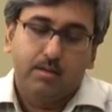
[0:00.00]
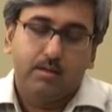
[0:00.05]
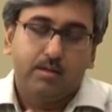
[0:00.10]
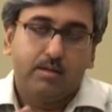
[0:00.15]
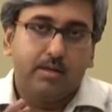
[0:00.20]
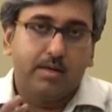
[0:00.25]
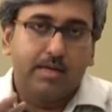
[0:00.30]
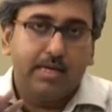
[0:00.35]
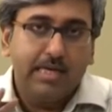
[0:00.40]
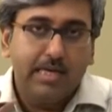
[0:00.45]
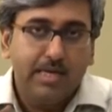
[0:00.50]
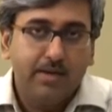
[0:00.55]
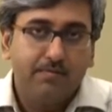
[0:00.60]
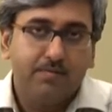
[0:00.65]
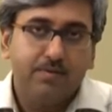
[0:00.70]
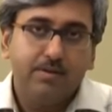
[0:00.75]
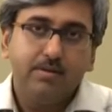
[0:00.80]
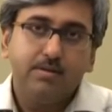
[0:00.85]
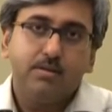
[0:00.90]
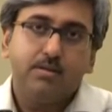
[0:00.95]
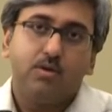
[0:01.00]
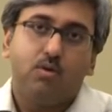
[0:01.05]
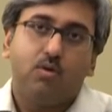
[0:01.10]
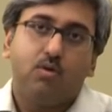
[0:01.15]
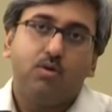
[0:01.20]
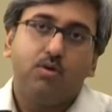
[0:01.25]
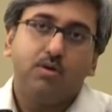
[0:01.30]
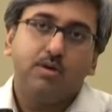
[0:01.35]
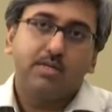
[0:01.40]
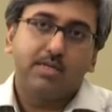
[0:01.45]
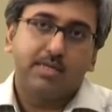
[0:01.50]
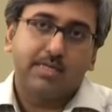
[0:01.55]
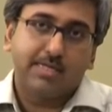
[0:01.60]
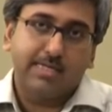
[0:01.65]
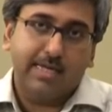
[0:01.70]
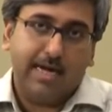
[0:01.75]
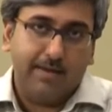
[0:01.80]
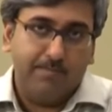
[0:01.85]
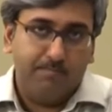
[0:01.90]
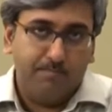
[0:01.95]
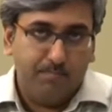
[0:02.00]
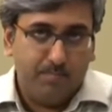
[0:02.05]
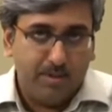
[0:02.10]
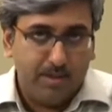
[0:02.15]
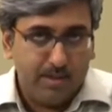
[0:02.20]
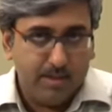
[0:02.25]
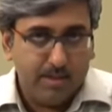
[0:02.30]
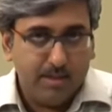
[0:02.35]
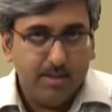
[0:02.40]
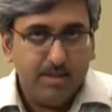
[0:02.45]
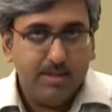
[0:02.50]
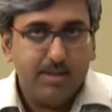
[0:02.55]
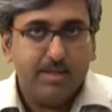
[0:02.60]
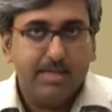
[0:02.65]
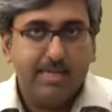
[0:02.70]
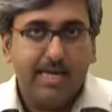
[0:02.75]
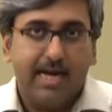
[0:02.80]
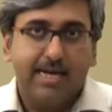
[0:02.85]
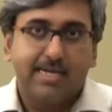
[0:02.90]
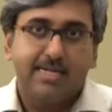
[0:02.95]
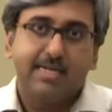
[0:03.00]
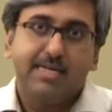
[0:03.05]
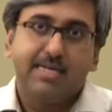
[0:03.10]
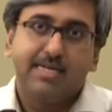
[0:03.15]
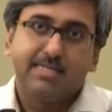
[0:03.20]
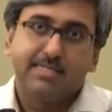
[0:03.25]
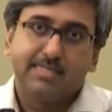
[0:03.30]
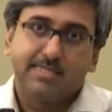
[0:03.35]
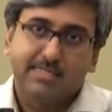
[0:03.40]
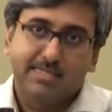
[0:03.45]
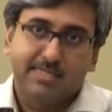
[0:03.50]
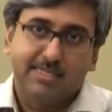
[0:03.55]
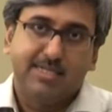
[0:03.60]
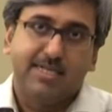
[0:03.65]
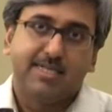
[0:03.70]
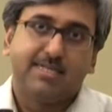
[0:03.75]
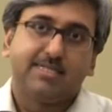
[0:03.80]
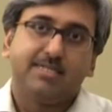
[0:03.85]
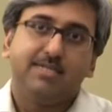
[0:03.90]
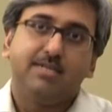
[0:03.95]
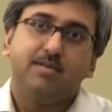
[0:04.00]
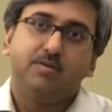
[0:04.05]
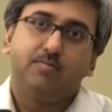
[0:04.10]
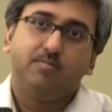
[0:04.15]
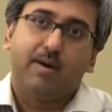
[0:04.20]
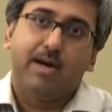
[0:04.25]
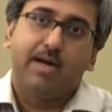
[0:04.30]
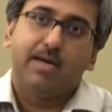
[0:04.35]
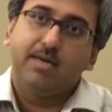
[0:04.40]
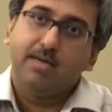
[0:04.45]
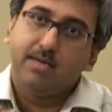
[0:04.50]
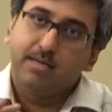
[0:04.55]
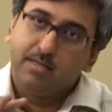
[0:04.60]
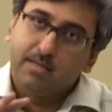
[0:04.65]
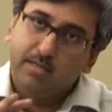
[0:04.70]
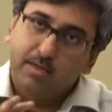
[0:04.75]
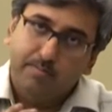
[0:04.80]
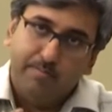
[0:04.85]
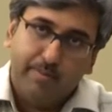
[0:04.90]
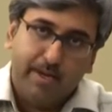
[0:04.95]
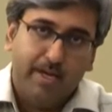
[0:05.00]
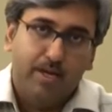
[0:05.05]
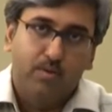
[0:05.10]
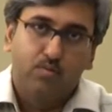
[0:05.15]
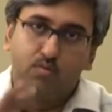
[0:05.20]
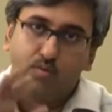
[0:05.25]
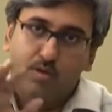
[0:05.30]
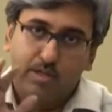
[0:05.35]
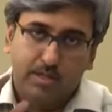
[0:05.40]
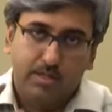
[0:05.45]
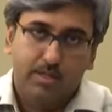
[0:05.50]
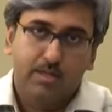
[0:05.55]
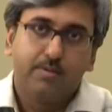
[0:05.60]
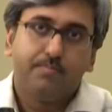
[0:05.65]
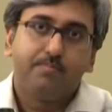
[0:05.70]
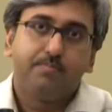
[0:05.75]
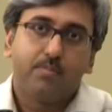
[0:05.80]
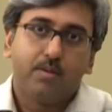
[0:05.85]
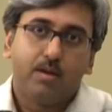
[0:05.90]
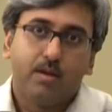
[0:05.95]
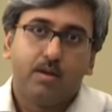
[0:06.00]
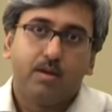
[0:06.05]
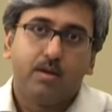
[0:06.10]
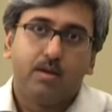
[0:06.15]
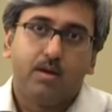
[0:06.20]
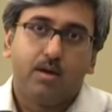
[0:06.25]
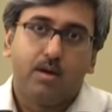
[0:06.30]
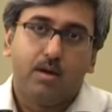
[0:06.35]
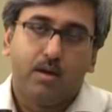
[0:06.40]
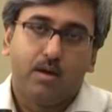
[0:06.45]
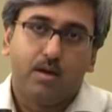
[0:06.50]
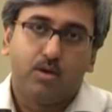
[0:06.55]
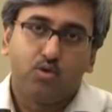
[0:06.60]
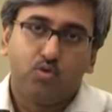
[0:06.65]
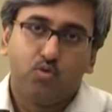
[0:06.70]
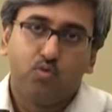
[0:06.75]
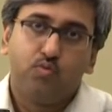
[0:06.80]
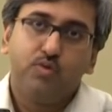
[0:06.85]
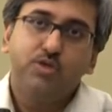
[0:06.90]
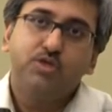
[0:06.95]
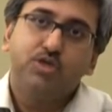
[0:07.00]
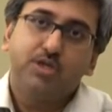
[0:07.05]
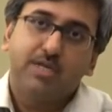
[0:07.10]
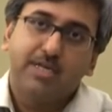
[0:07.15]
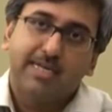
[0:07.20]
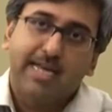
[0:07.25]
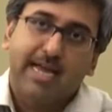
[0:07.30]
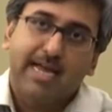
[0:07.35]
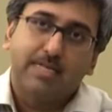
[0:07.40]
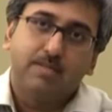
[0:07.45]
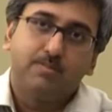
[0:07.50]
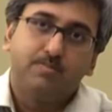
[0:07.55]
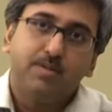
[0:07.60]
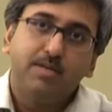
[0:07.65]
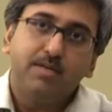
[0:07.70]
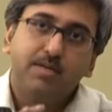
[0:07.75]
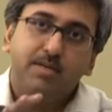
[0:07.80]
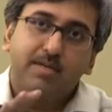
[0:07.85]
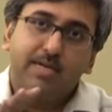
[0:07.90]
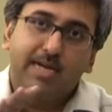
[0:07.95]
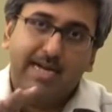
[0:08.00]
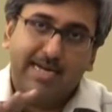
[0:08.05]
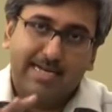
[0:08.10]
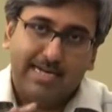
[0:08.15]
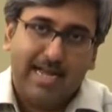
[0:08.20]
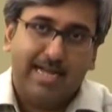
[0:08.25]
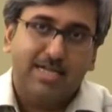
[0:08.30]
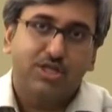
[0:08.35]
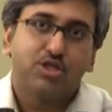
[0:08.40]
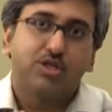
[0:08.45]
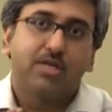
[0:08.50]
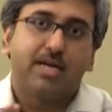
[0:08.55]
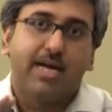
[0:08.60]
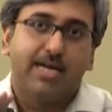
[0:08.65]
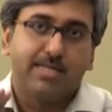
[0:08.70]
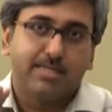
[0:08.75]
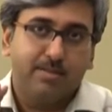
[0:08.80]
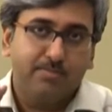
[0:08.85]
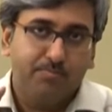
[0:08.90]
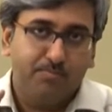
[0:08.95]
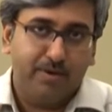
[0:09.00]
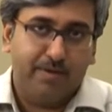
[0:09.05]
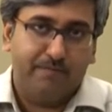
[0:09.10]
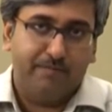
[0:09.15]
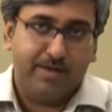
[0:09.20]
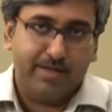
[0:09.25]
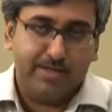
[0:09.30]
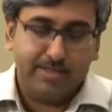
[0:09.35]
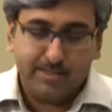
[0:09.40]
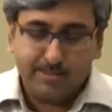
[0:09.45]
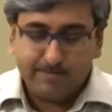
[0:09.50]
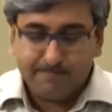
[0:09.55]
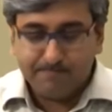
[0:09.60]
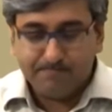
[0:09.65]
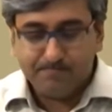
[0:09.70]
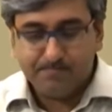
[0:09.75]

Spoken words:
the event or the time period that is suggested by the main word to which it has been attached as a prefix.